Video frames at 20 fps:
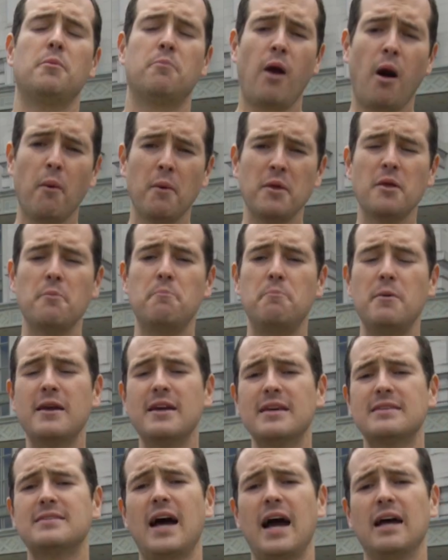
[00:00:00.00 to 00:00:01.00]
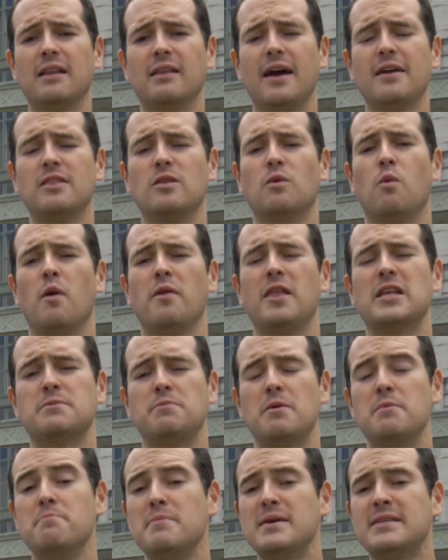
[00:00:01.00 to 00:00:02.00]
But probably the biggest highlight and the one that's
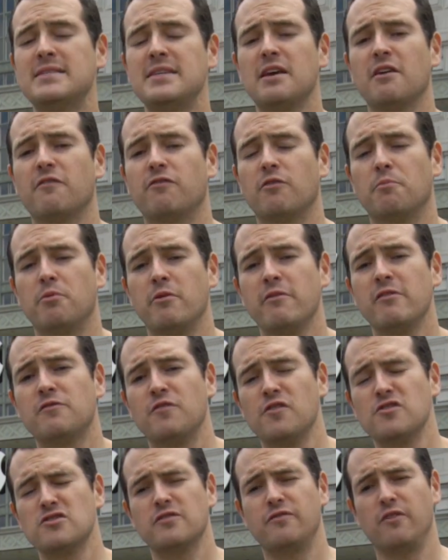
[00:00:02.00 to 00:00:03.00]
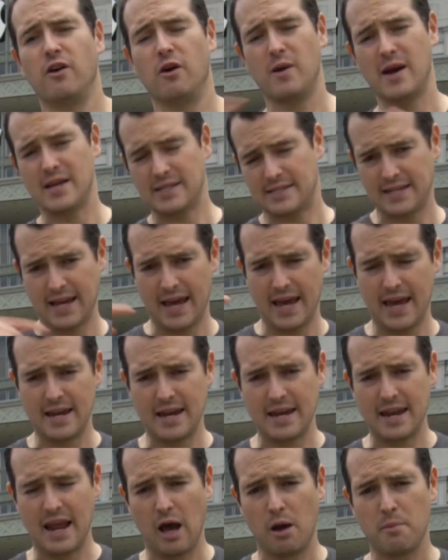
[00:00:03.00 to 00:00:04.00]
been missing from previous versions of OS
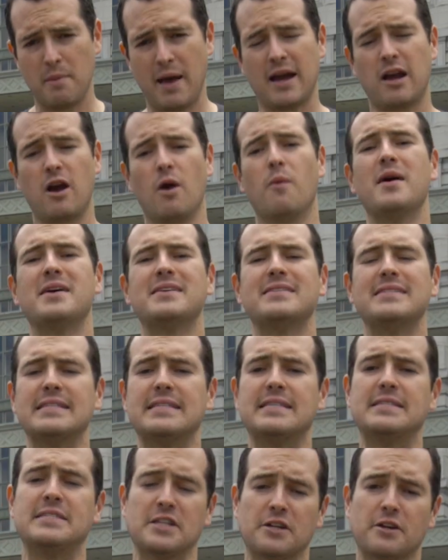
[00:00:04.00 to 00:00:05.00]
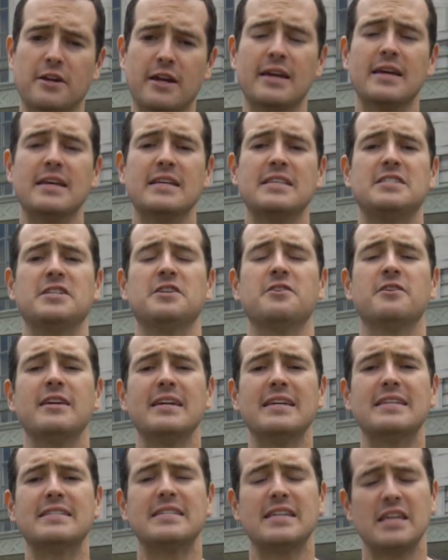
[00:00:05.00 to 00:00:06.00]
10, now Mac OS, is Siri.
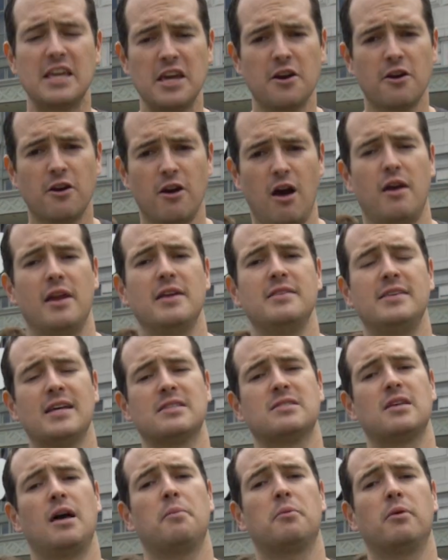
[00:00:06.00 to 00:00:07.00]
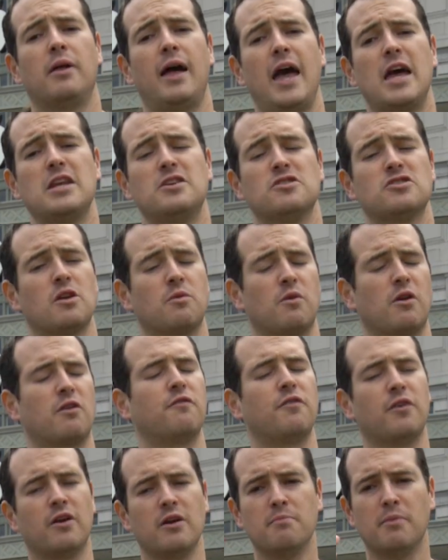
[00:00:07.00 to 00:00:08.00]
Siri is here on a desktop client. She's gonna work
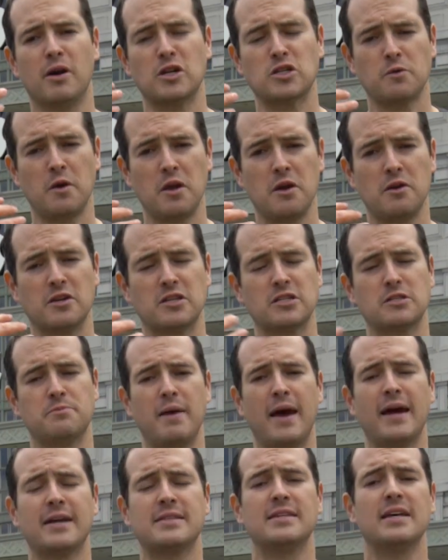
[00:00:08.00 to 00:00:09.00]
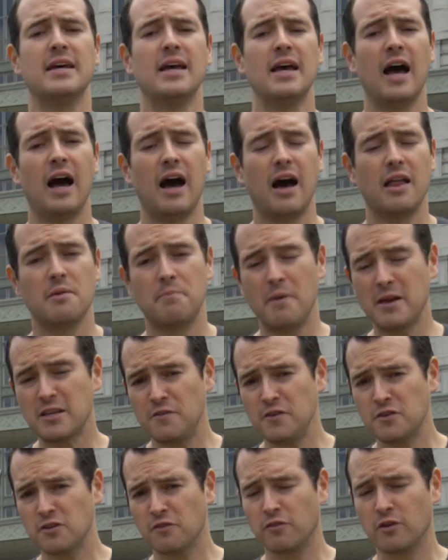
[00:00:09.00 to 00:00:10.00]
very much what you'd expect. Uh, the
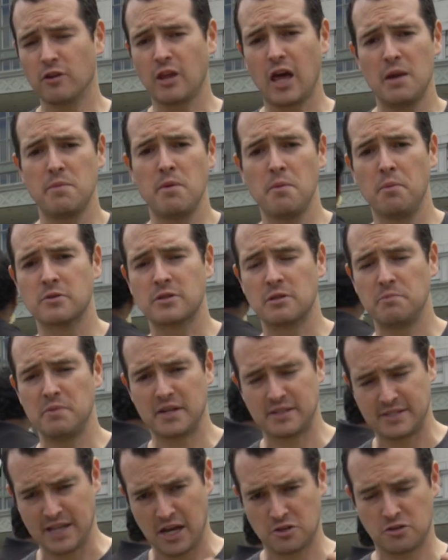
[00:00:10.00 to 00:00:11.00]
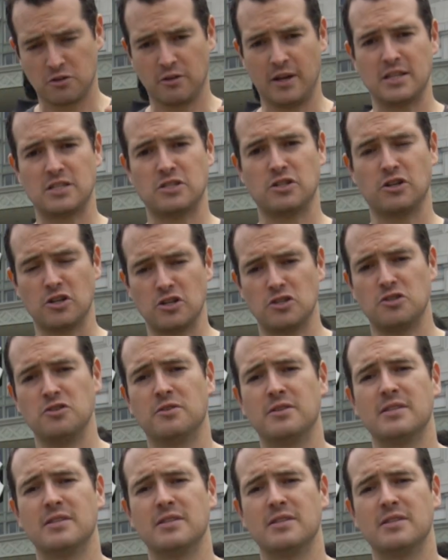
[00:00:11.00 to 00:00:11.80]
best feature for a lot of people is gonna be contextualized search.